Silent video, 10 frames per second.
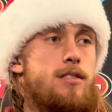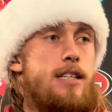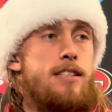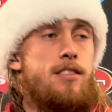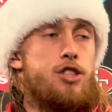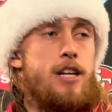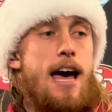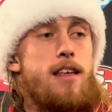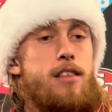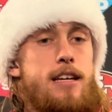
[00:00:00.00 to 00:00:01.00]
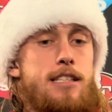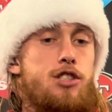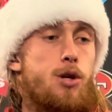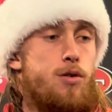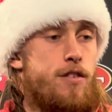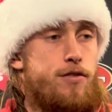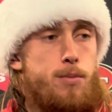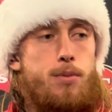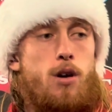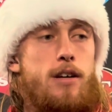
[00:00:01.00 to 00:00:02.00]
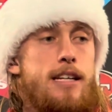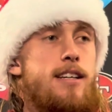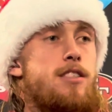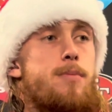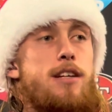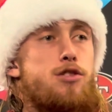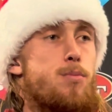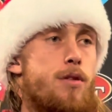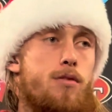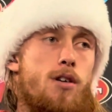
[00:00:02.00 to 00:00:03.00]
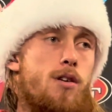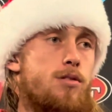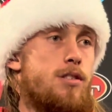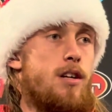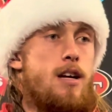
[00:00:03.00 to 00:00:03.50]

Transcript: He's such an athlete. He's good with the football. He doesn't make stupid throws.